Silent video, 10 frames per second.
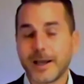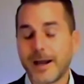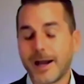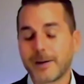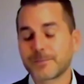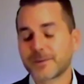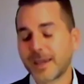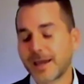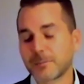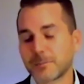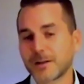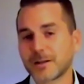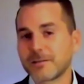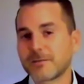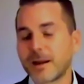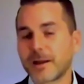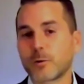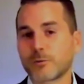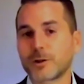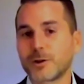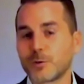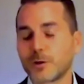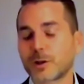Ken, I'm going to leave it on over to you to